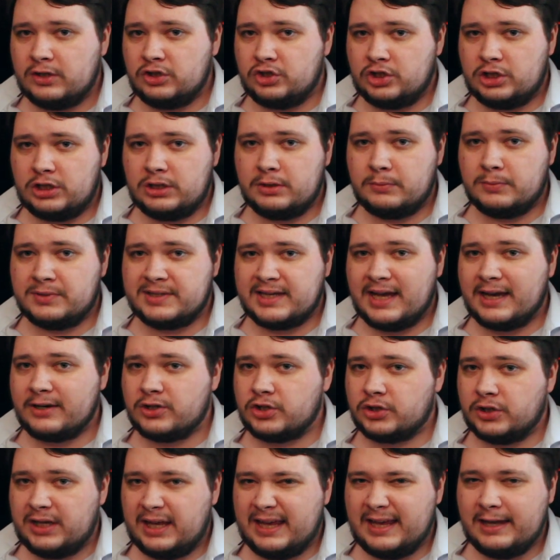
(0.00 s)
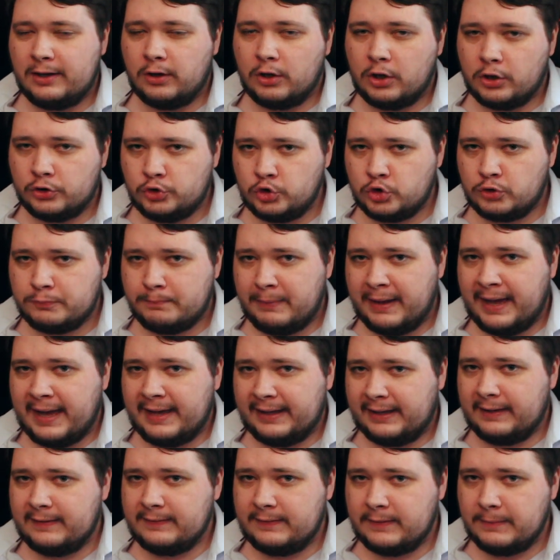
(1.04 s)
that she was actually a
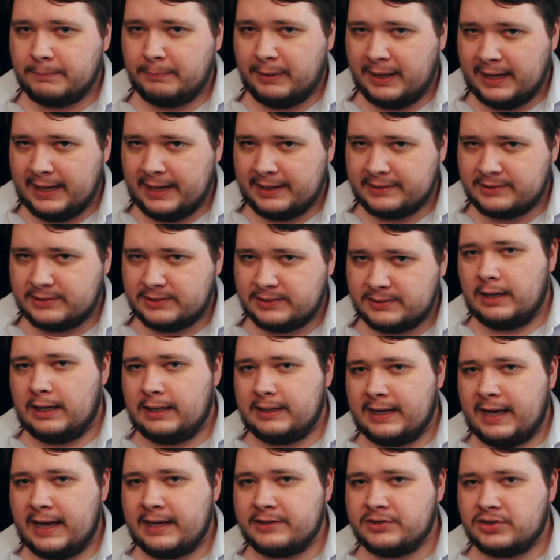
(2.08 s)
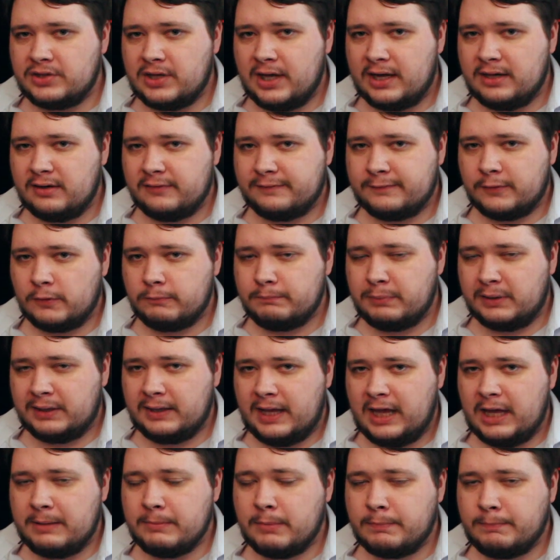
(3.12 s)
hunchback in the past, and as Yennefer
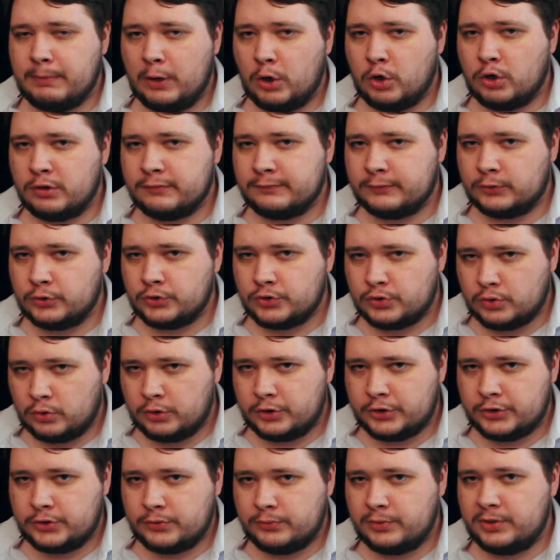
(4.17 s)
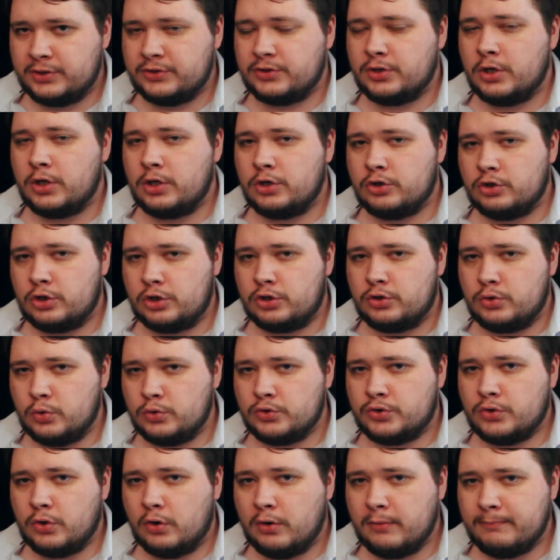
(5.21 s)
became a powerful sorceress, she
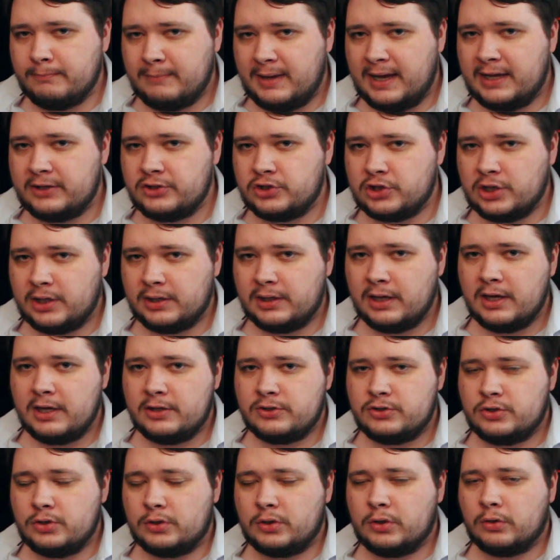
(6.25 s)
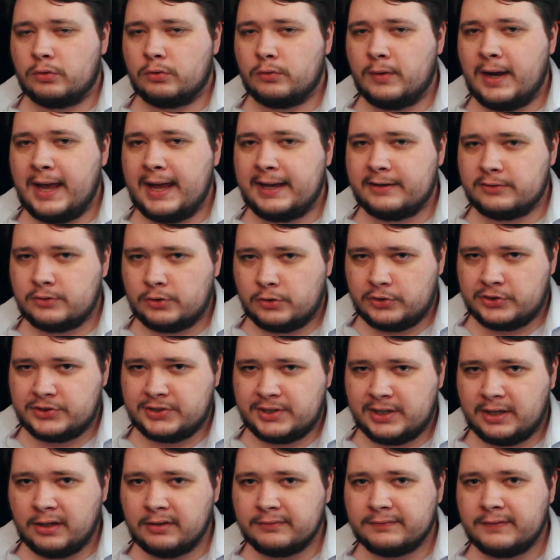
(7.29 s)
used her magic to correct
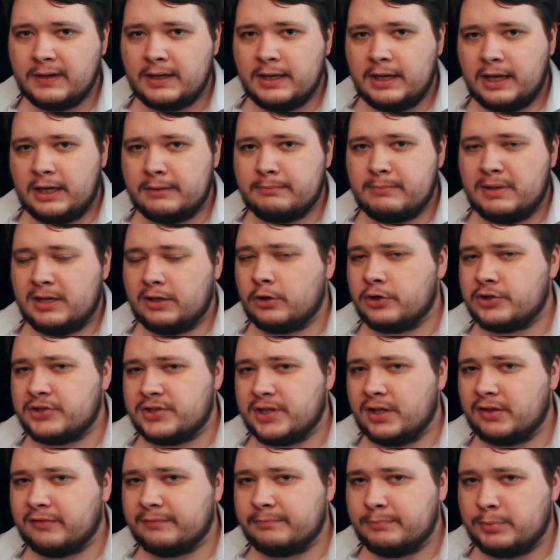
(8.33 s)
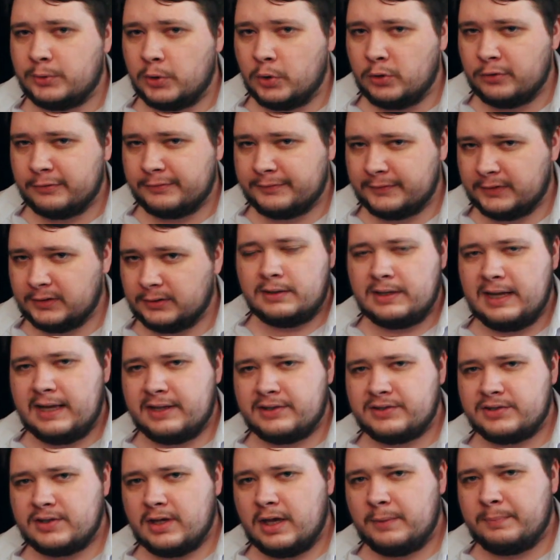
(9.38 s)
herself and make herself beautiful.
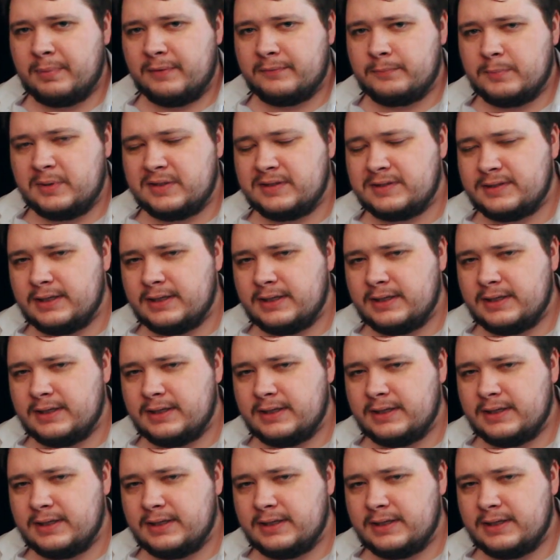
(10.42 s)
Next up, I've been